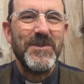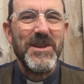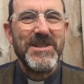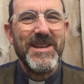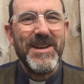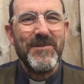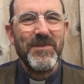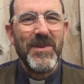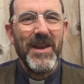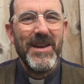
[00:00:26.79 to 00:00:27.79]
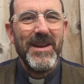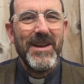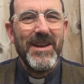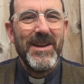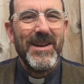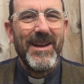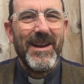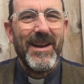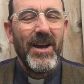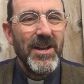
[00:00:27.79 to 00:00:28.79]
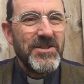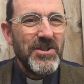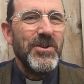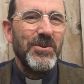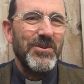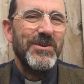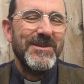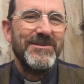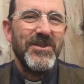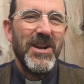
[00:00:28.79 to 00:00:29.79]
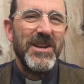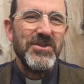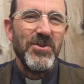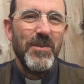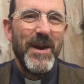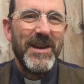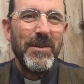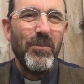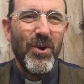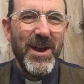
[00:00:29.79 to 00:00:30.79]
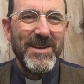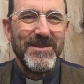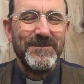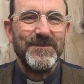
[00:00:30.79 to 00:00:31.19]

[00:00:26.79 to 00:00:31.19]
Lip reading: But I do really enjoy making bread.